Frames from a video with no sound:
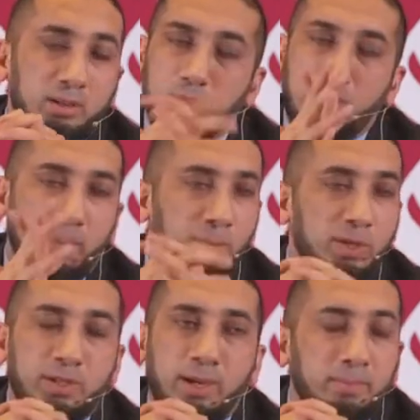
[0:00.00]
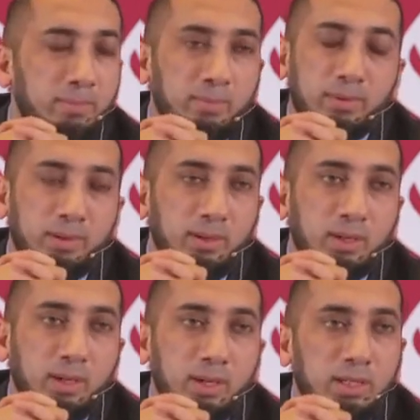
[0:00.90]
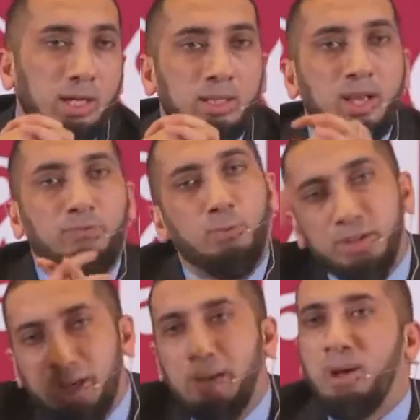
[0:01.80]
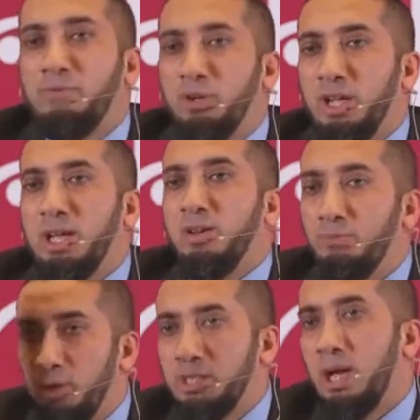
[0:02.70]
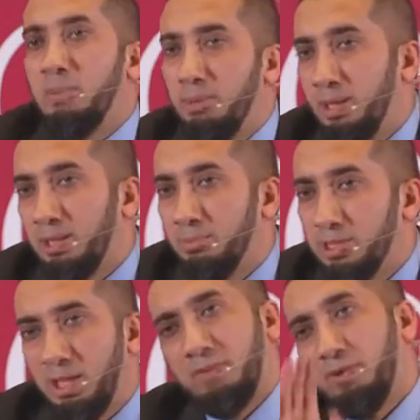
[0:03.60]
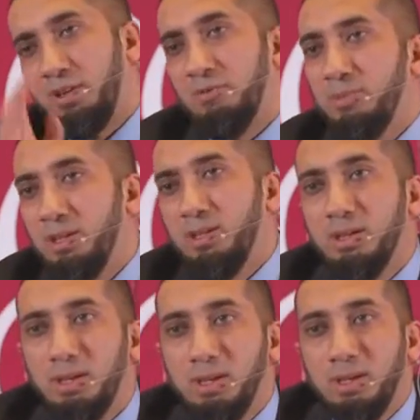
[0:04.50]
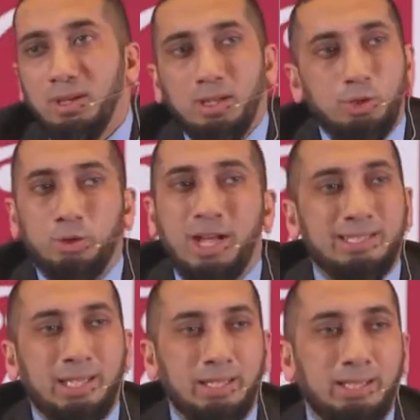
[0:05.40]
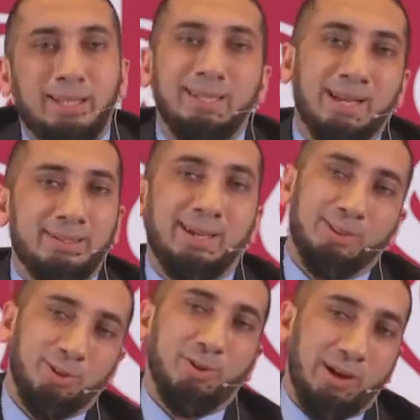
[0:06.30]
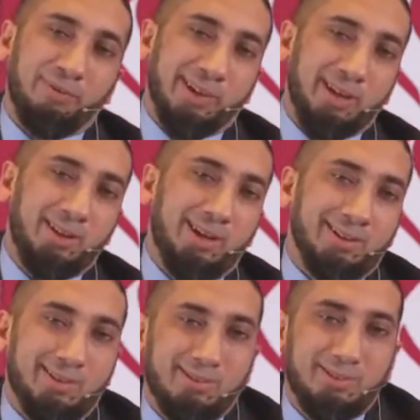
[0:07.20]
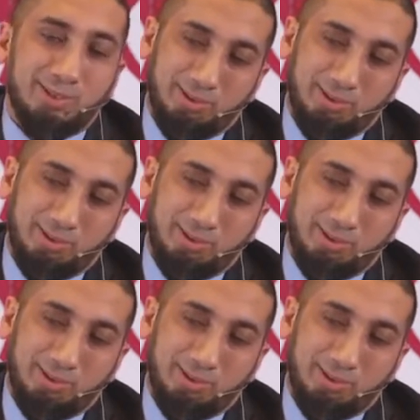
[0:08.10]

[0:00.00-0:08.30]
This has happened one time. Ya Allah, if one time I forget, if one time I make a mistake, forgive me. You're not telling Allah, Ya Allah, you know I forget a lot.